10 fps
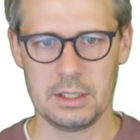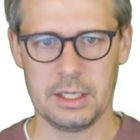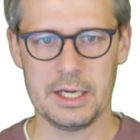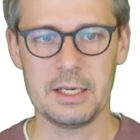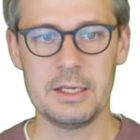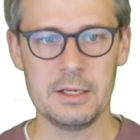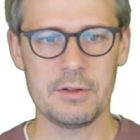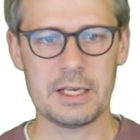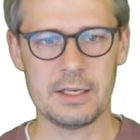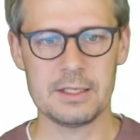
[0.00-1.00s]
And in here,
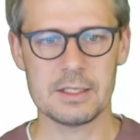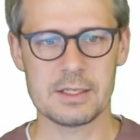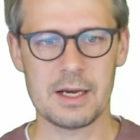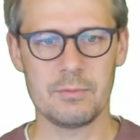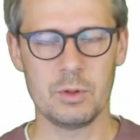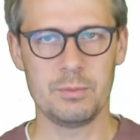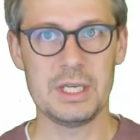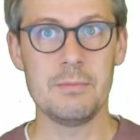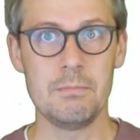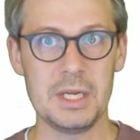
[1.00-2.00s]
that data type will
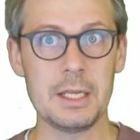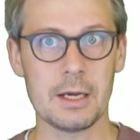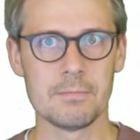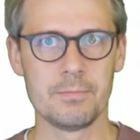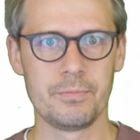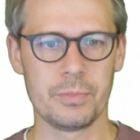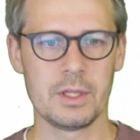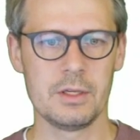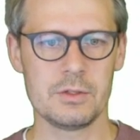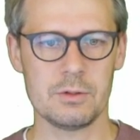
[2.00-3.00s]
be media.
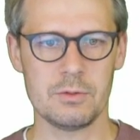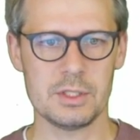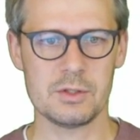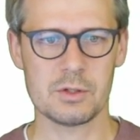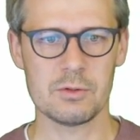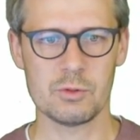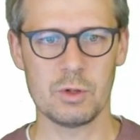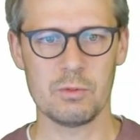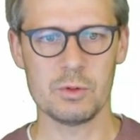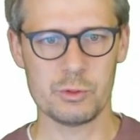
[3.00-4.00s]
So this is also what
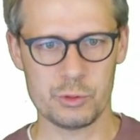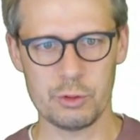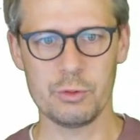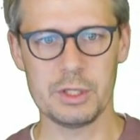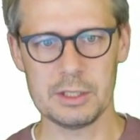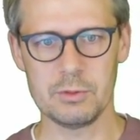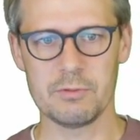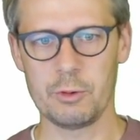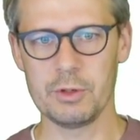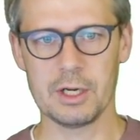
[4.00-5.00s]
I want to show you here. We are
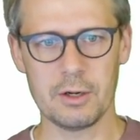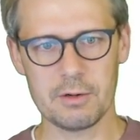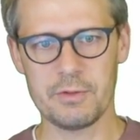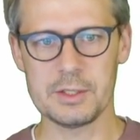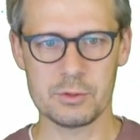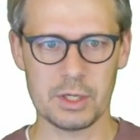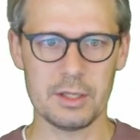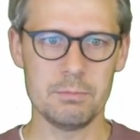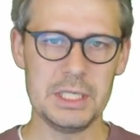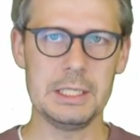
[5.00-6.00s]
throwing a lot of things together:
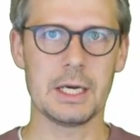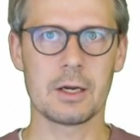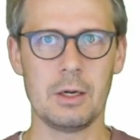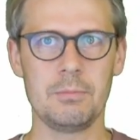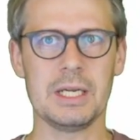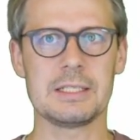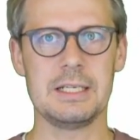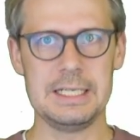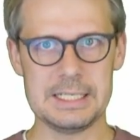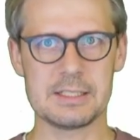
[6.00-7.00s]
media, complex,
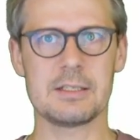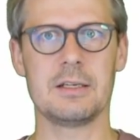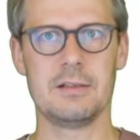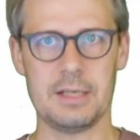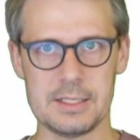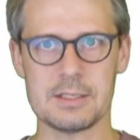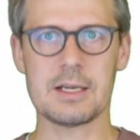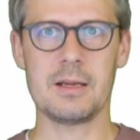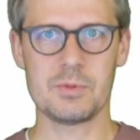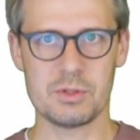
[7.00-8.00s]
and list data
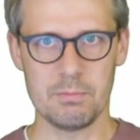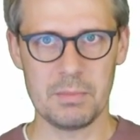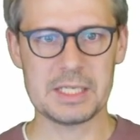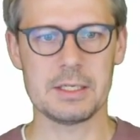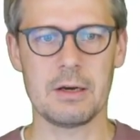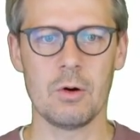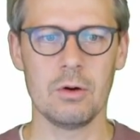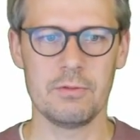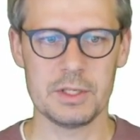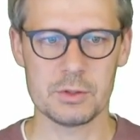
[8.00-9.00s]
types, mixing all
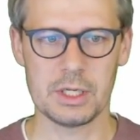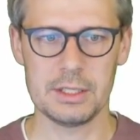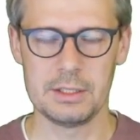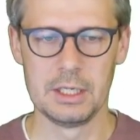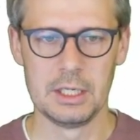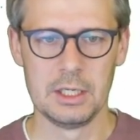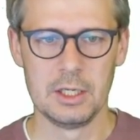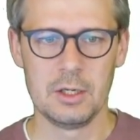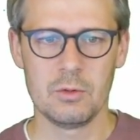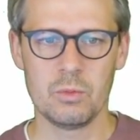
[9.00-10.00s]
of it together.
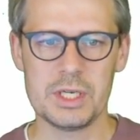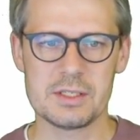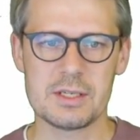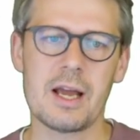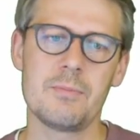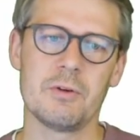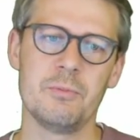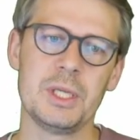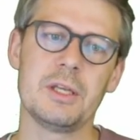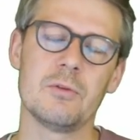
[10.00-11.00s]
What type of
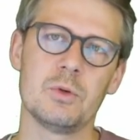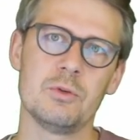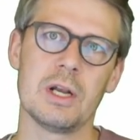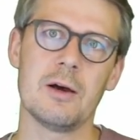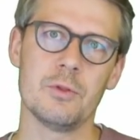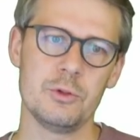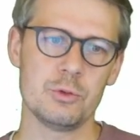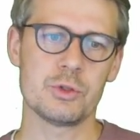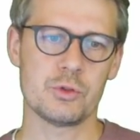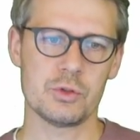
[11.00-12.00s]
media would you allow the
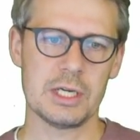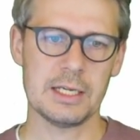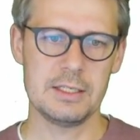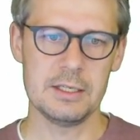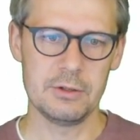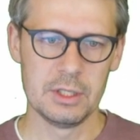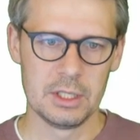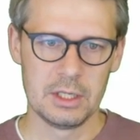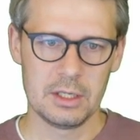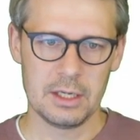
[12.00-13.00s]
user to select here?
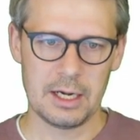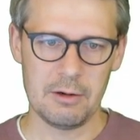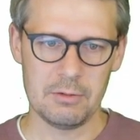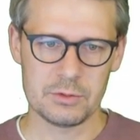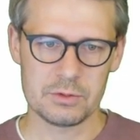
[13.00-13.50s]
I'll